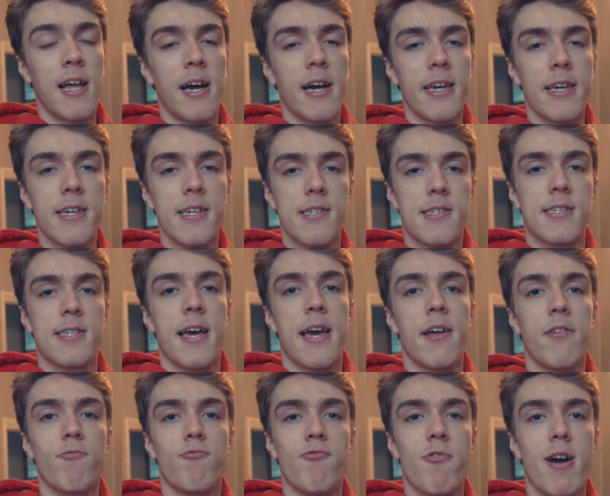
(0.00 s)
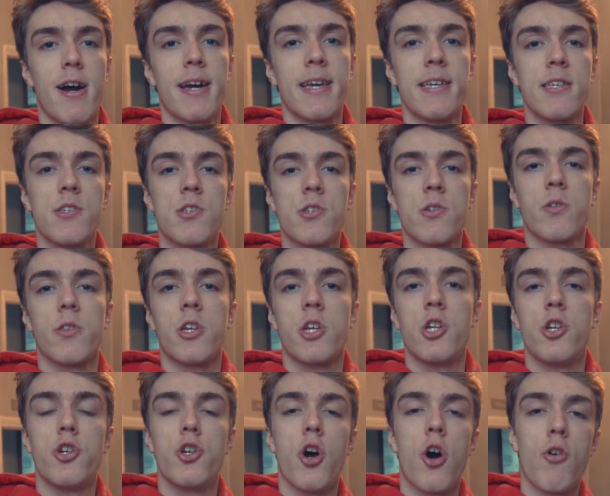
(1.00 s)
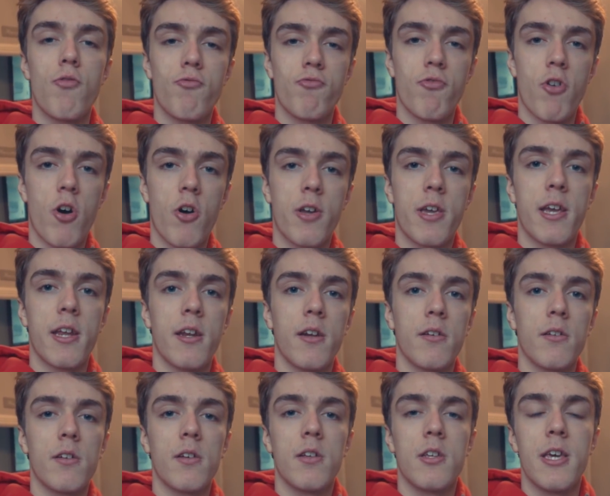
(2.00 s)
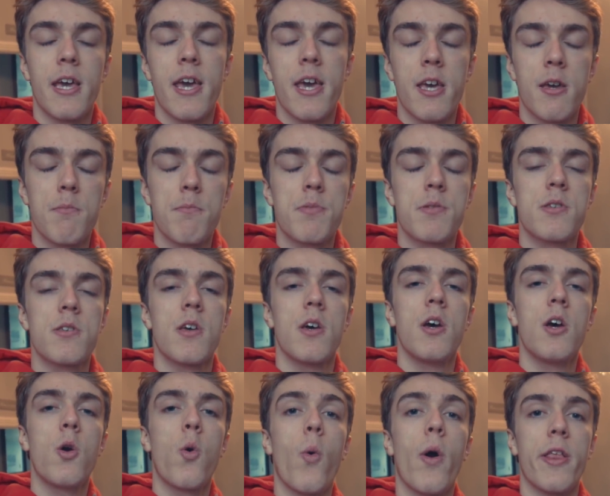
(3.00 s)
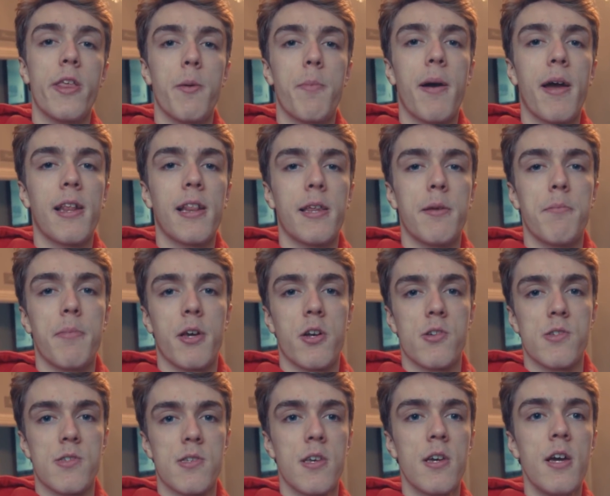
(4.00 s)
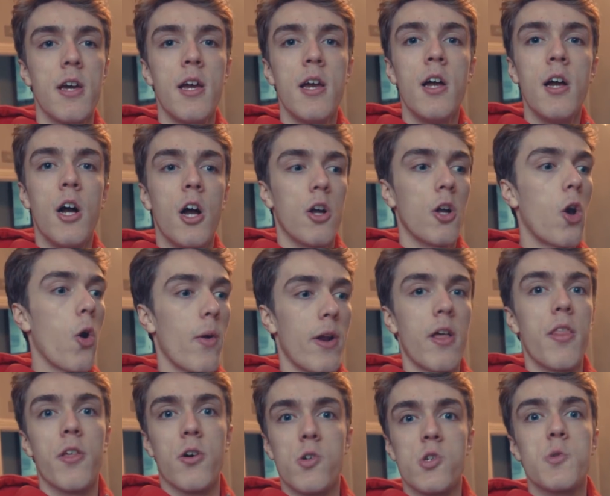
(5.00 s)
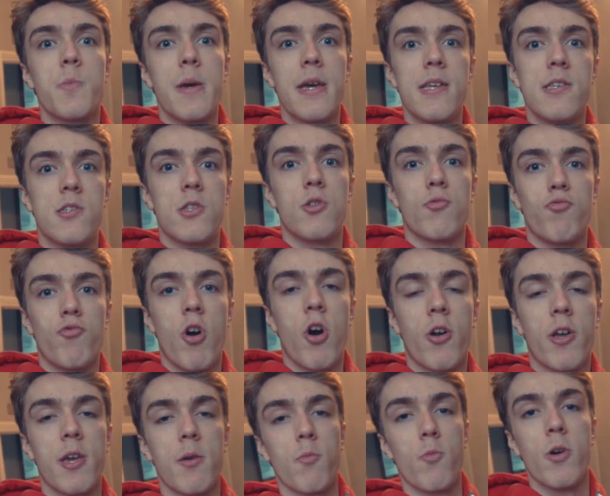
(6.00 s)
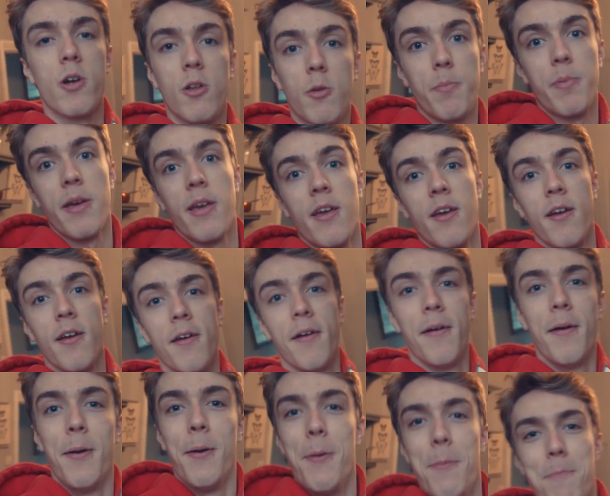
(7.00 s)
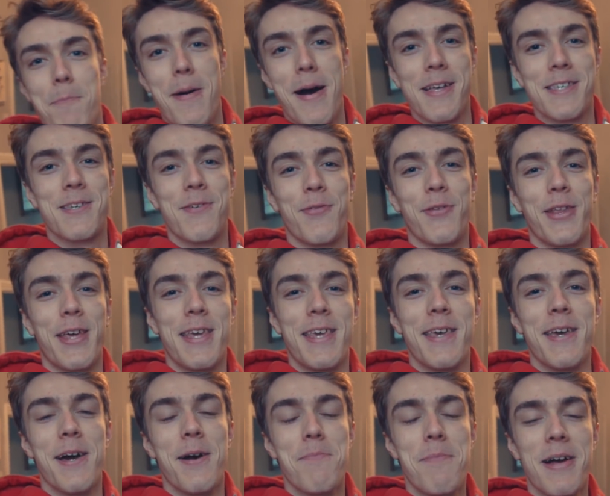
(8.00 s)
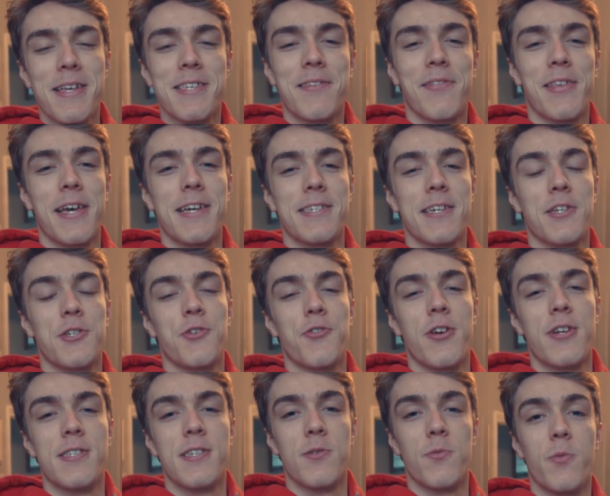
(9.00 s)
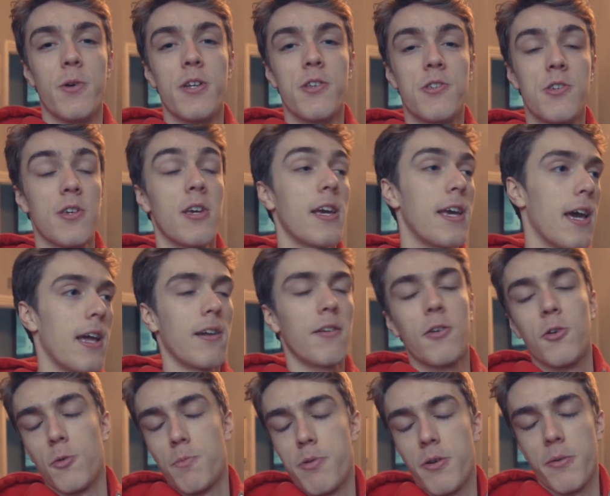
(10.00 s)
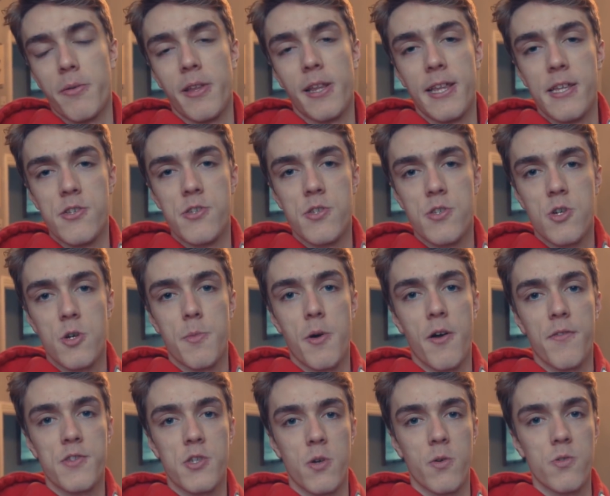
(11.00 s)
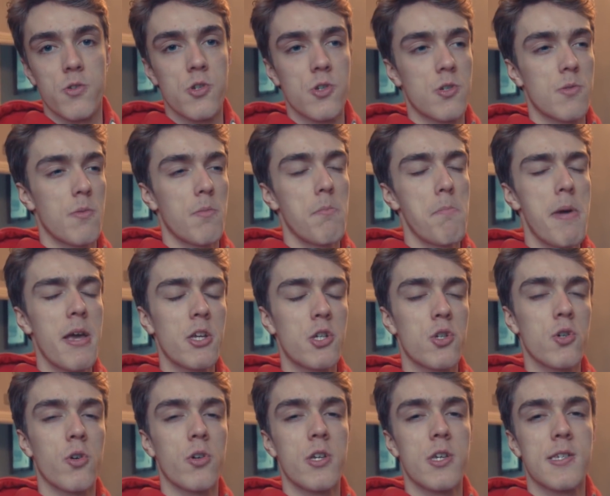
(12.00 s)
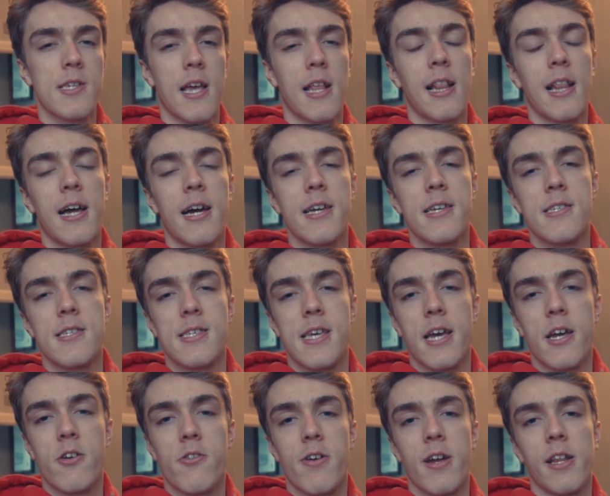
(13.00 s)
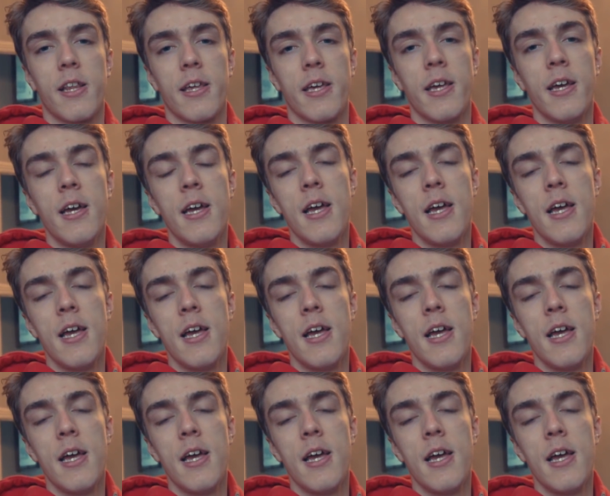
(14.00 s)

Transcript: height is set right so that you're not rocking your hips when you're pedaling, because going at those speeds, the rocking will be massively exaggerated, which again could probably lead you to come off. So just make sure your saddle height is set correctly,